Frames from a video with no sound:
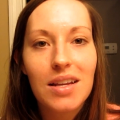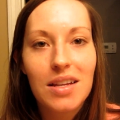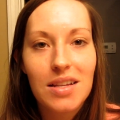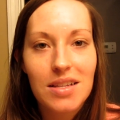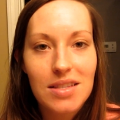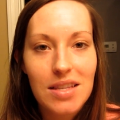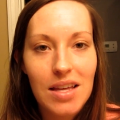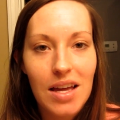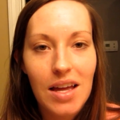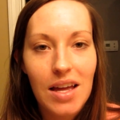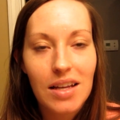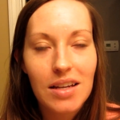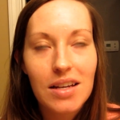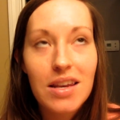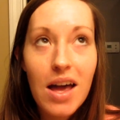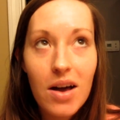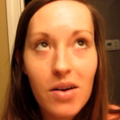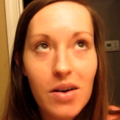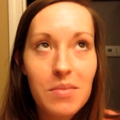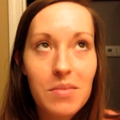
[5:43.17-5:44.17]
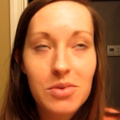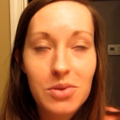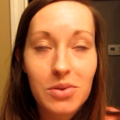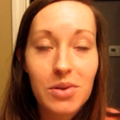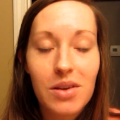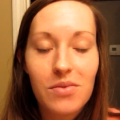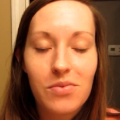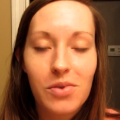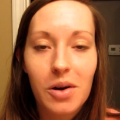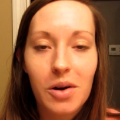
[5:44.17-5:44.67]
is that now I'm
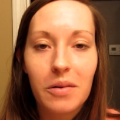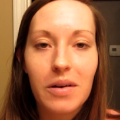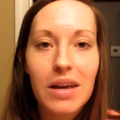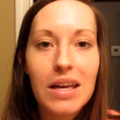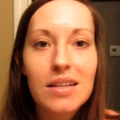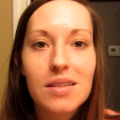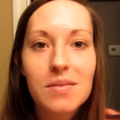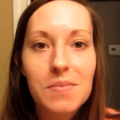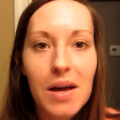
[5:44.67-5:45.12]
24 weeks,